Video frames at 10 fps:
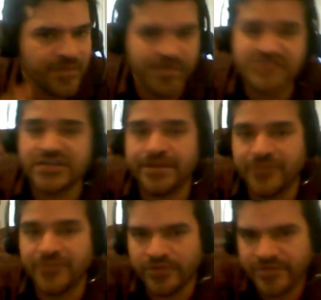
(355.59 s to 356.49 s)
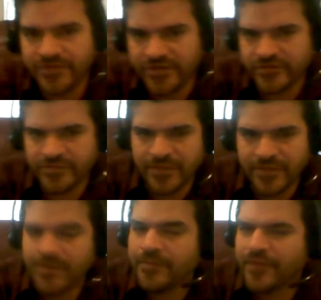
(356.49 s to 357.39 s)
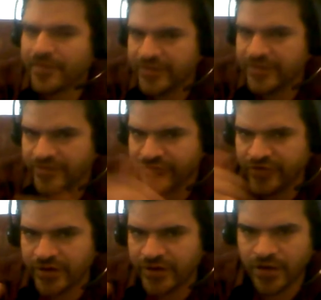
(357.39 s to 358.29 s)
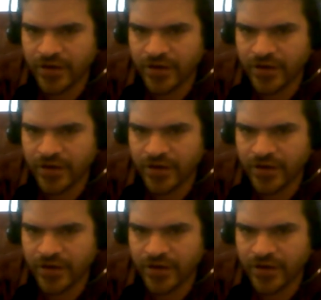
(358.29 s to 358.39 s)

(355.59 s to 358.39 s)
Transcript: pitching I'm doing to explain people about the different